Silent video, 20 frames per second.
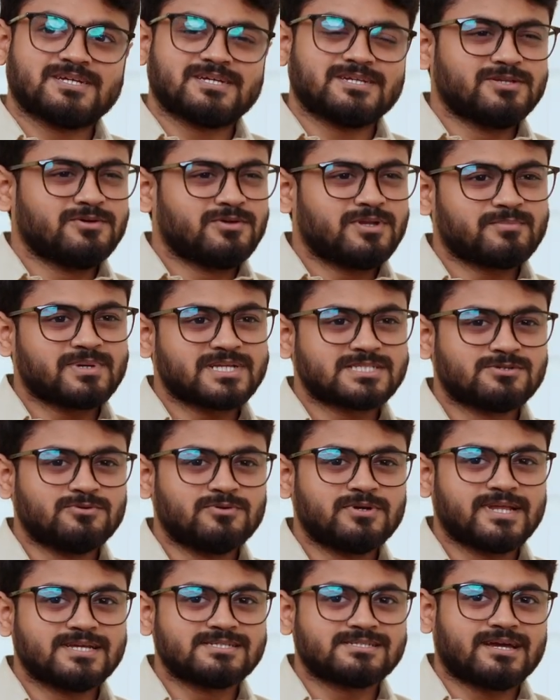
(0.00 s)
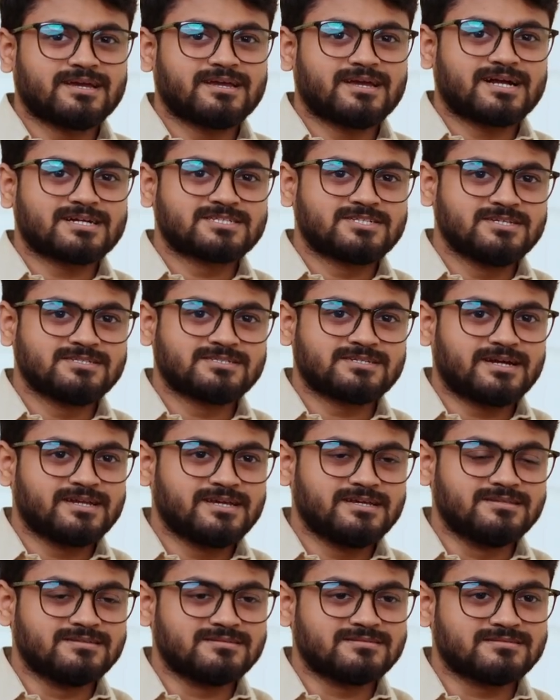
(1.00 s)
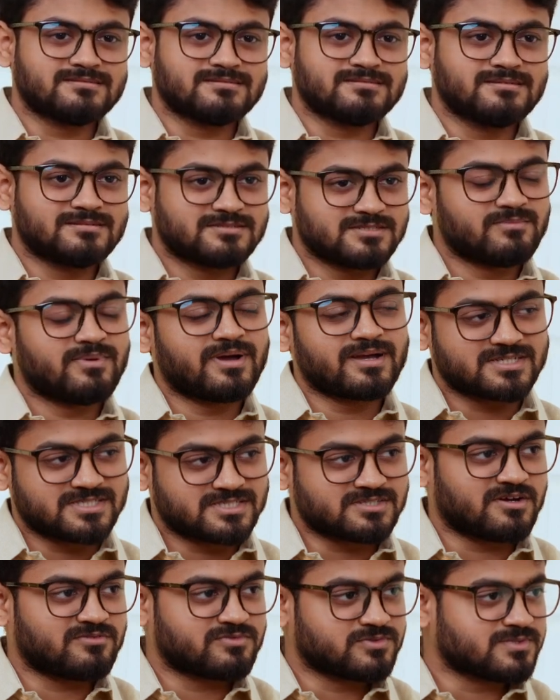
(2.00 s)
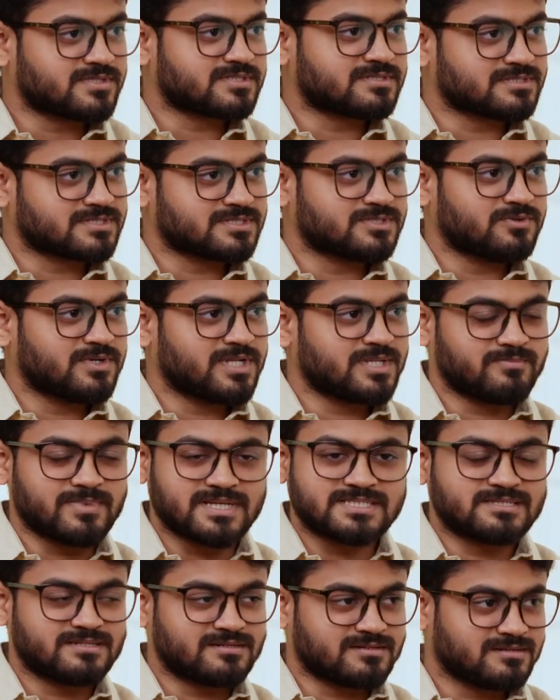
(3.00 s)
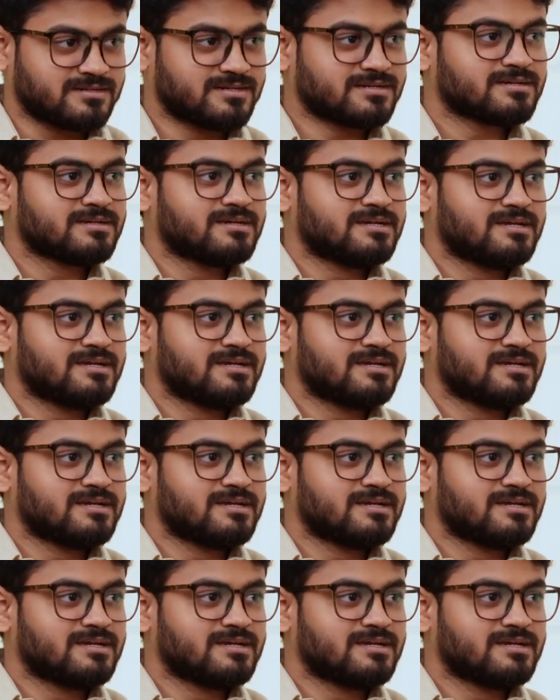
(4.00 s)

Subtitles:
During my school days, I actually studied in Reserve Bank Staff Quarters School in Besant Nagar.